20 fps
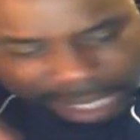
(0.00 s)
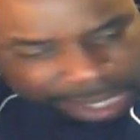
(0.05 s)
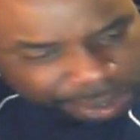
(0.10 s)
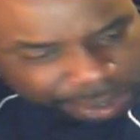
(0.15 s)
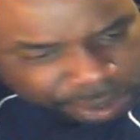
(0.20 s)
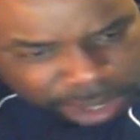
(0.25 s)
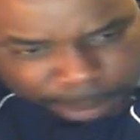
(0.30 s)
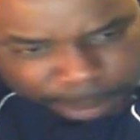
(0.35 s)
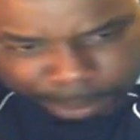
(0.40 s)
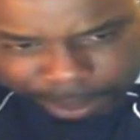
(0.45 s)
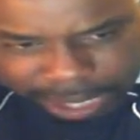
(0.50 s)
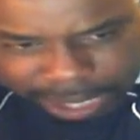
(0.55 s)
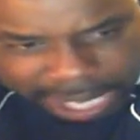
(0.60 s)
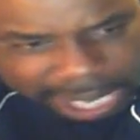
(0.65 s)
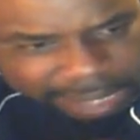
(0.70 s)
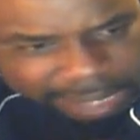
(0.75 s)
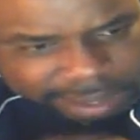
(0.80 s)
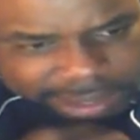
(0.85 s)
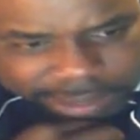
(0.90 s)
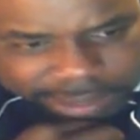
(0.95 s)
You can put
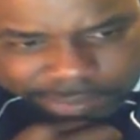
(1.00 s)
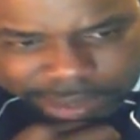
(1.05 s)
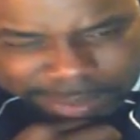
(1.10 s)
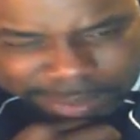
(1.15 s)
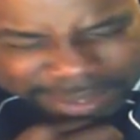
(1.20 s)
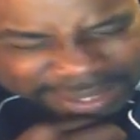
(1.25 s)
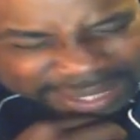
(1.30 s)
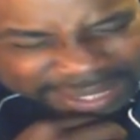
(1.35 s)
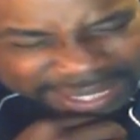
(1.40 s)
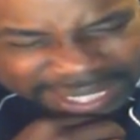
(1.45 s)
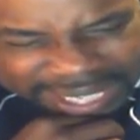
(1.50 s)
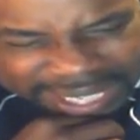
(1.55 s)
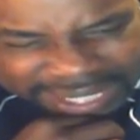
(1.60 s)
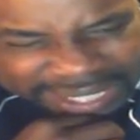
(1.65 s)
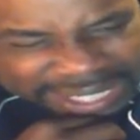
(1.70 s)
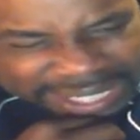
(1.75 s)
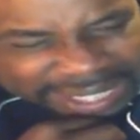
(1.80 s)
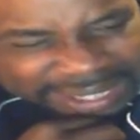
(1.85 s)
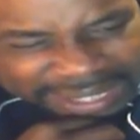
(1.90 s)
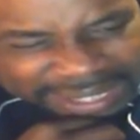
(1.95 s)
all these scriptures together,
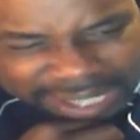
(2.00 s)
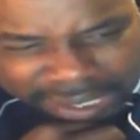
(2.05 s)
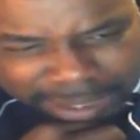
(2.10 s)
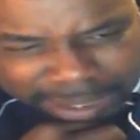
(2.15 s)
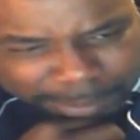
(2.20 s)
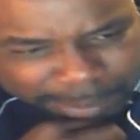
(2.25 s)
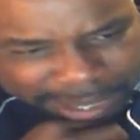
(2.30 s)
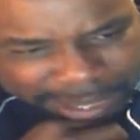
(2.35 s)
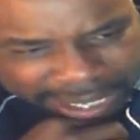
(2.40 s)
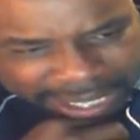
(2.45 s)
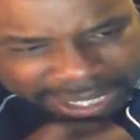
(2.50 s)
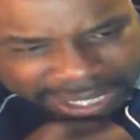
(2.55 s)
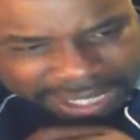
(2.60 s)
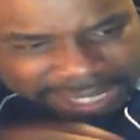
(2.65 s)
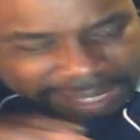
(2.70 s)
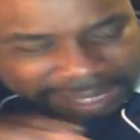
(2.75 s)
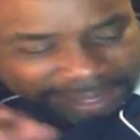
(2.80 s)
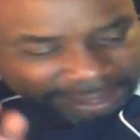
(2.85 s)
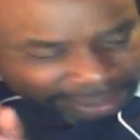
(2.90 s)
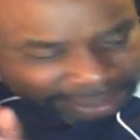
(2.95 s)
and he's talking about
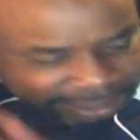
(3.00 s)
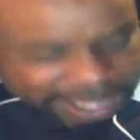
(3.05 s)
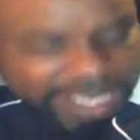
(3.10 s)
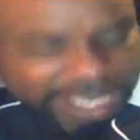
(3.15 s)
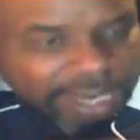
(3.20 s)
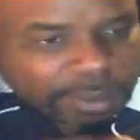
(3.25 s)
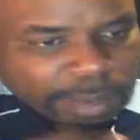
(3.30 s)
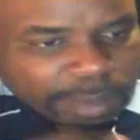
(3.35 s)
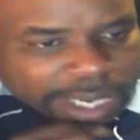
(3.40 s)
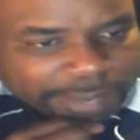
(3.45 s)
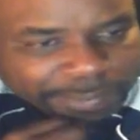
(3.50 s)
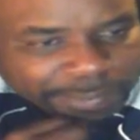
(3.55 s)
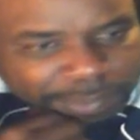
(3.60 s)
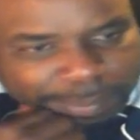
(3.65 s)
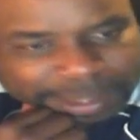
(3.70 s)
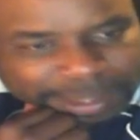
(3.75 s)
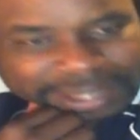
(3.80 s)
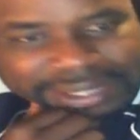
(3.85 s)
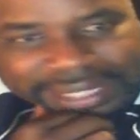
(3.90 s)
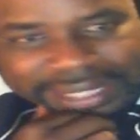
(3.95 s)
stay away from
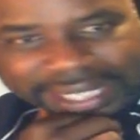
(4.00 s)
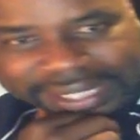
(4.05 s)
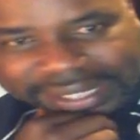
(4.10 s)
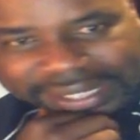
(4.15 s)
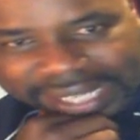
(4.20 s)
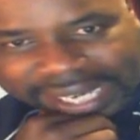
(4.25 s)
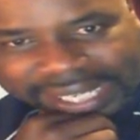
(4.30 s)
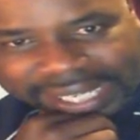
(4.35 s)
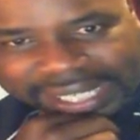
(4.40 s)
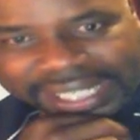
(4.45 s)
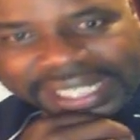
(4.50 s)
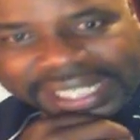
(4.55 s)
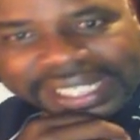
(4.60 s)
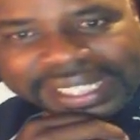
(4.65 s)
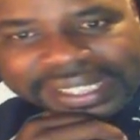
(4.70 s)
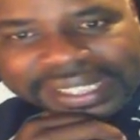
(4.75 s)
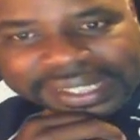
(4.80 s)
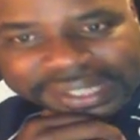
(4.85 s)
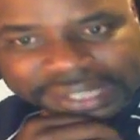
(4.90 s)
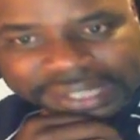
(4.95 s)
this satanic
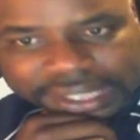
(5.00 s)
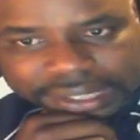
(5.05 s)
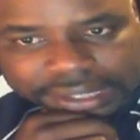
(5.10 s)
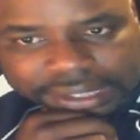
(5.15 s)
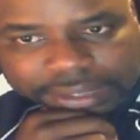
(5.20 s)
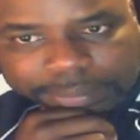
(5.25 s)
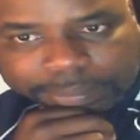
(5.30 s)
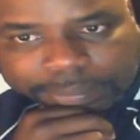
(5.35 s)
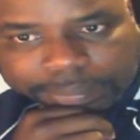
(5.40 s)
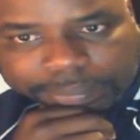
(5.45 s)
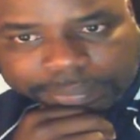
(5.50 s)
system.